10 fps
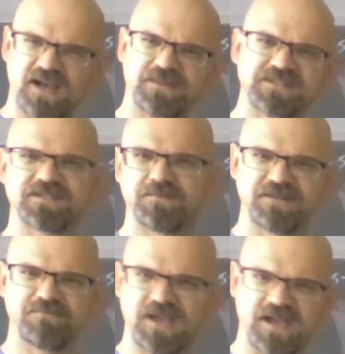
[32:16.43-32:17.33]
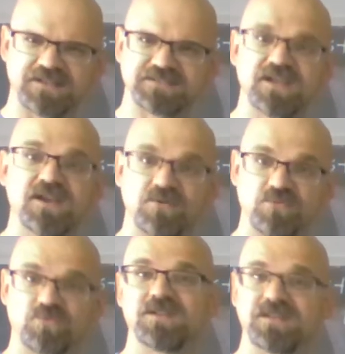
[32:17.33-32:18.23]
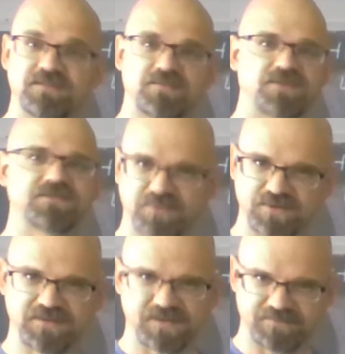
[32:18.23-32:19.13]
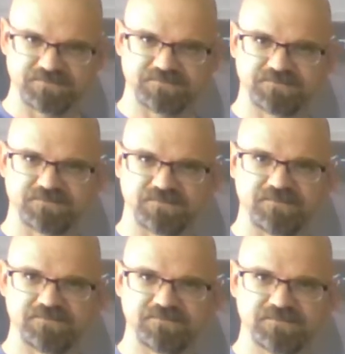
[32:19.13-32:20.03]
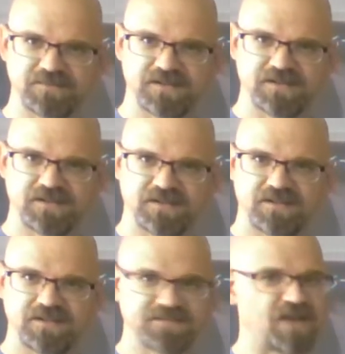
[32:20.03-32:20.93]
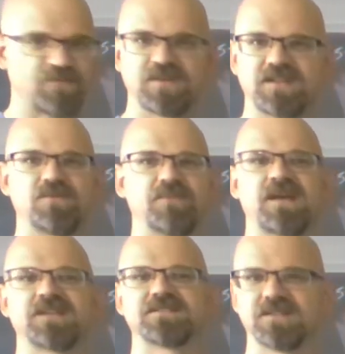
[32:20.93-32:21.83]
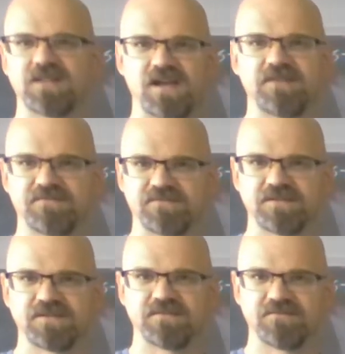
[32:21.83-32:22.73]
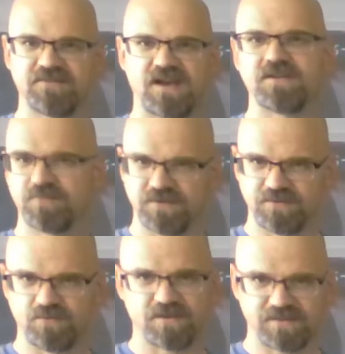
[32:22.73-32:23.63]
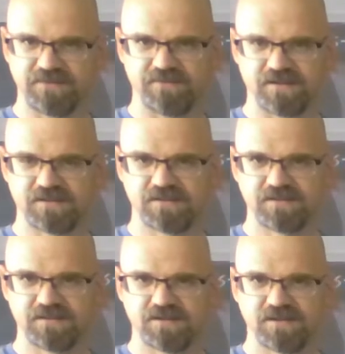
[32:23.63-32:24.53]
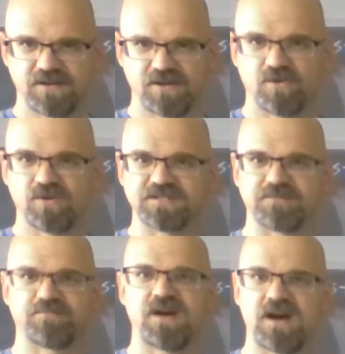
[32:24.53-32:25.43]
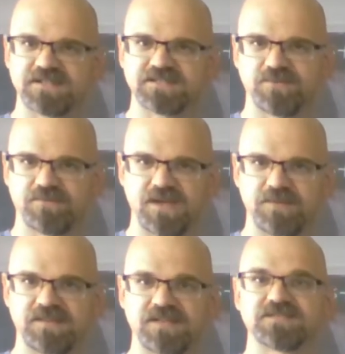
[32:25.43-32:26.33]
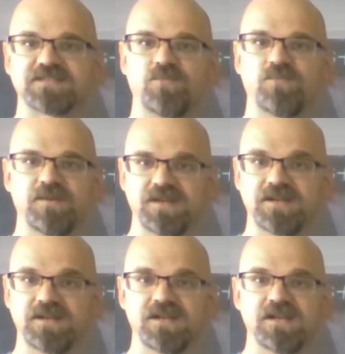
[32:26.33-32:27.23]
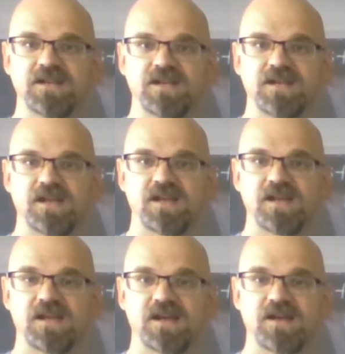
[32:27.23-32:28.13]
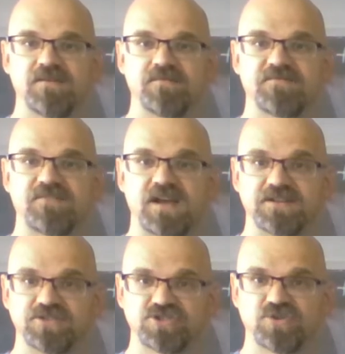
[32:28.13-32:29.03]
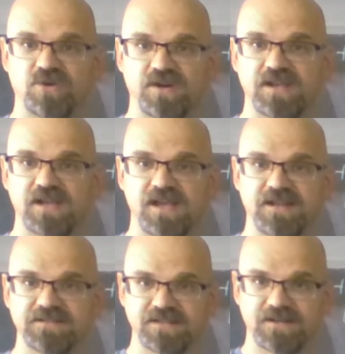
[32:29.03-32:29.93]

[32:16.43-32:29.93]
how much somebody makes really the most important thing, right? Is that really what makes life valuable and worth living? Or is it possible maybe that some women find joy and